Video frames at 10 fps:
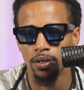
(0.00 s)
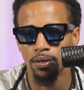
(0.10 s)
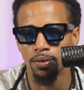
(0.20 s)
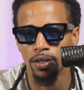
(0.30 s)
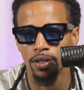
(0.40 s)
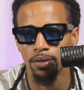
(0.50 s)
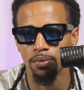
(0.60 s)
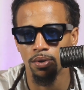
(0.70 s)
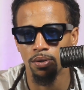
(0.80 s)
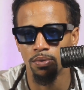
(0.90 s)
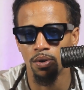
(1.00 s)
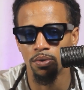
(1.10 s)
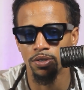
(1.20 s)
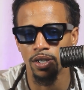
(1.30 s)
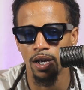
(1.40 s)
Okay. What
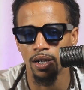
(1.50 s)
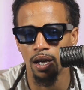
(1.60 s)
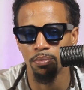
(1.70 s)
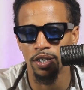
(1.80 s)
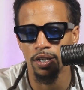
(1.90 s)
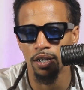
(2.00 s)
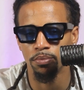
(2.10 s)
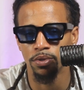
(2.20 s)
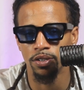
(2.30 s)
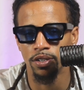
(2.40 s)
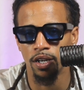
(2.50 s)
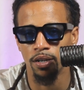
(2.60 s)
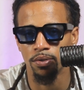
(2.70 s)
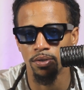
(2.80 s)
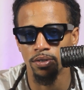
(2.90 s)
was it like being like the middle child
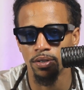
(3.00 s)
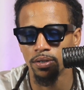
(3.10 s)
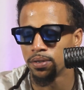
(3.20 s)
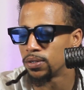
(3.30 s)
growing up?